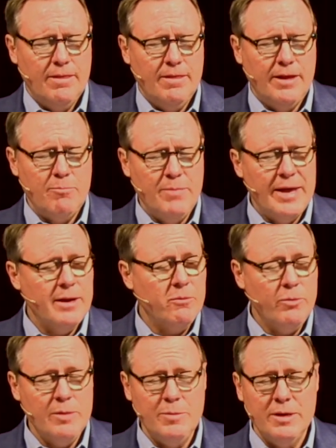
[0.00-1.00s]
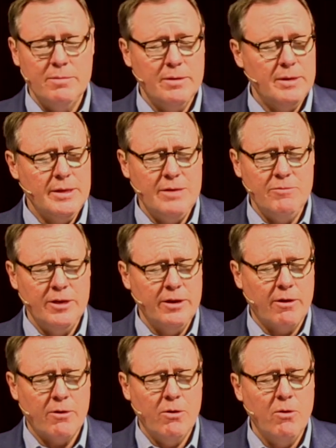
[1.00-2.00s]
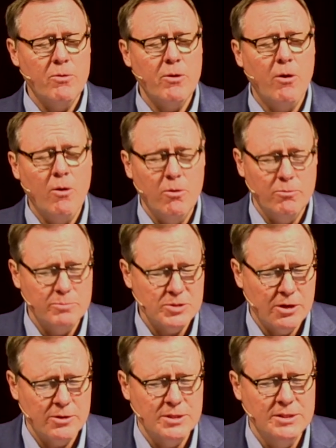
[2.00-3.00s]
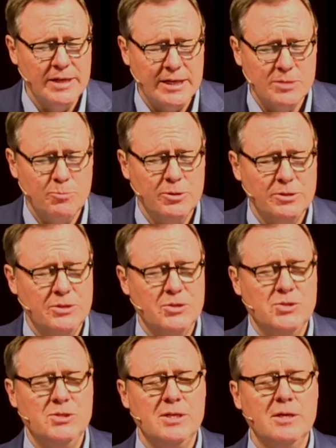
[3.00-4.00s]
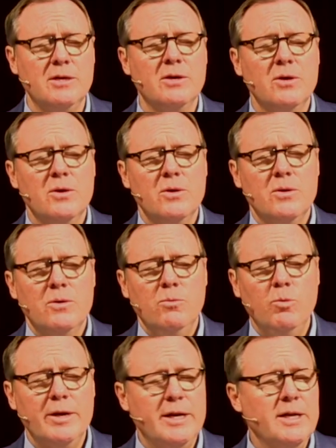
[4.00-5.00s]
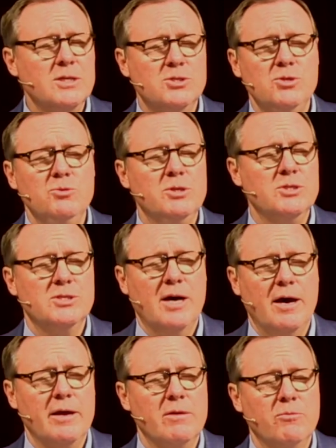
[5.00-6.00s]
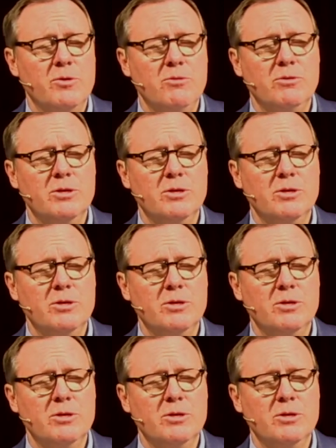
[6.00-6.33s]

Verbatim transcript: that men and women, even in our own homes, are desperate to see what it is you designed when you